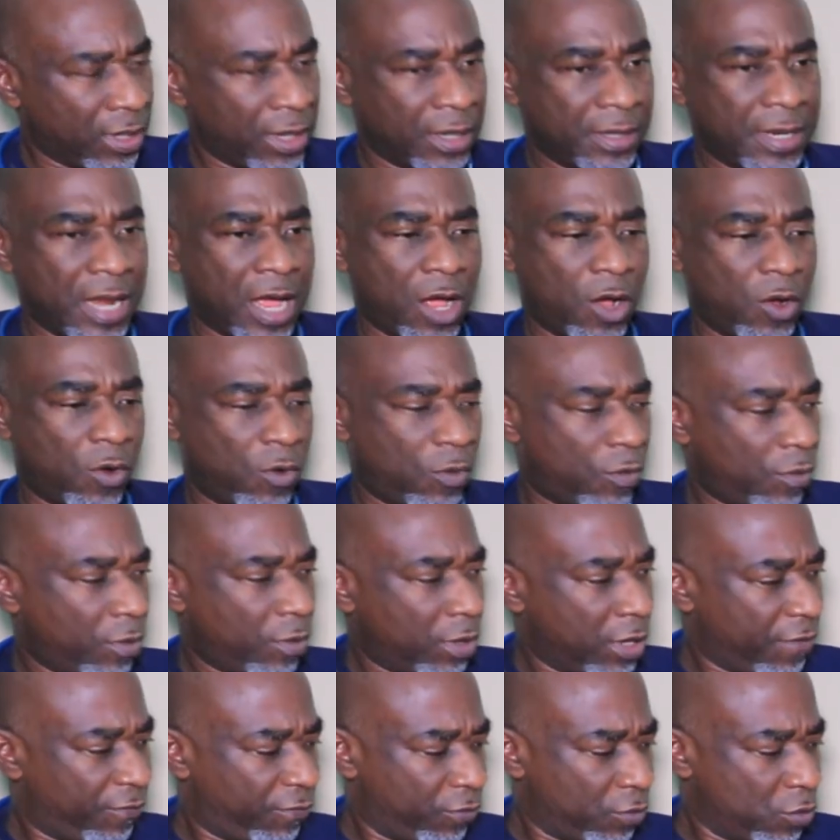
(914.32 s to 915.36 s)
Now,
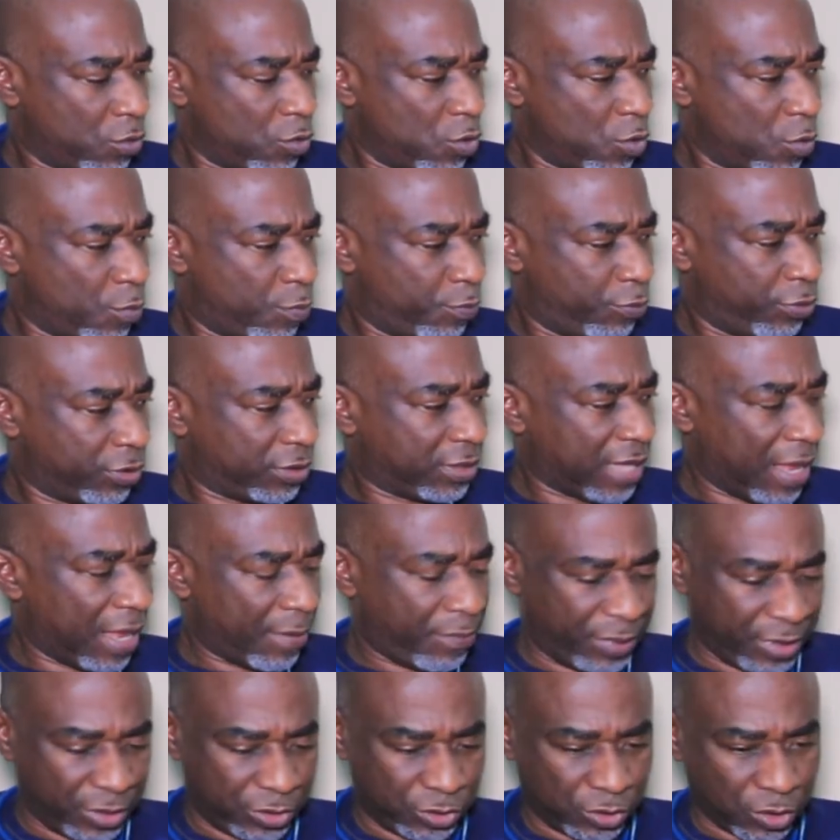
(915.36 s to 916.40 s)
if you put that
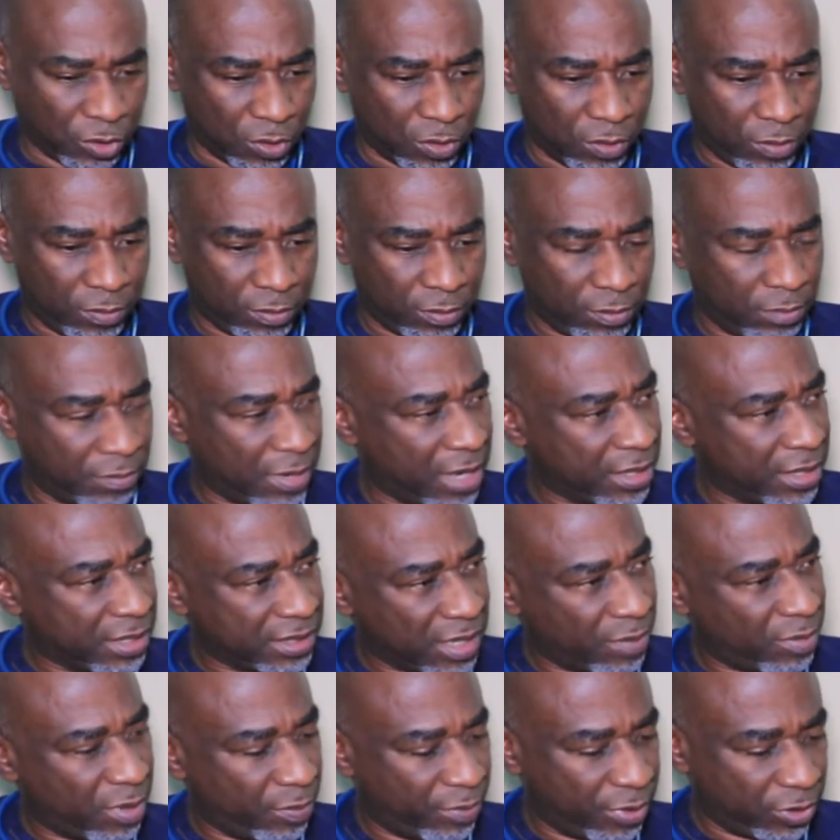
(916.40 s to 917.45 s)
picture, my
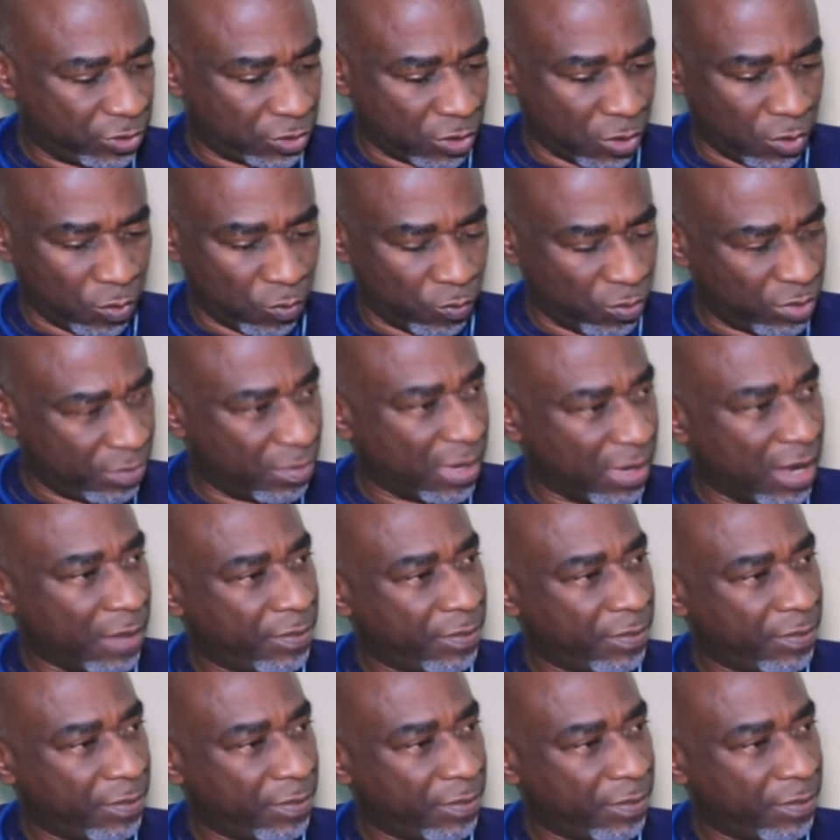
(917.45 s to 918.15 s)
December picture with my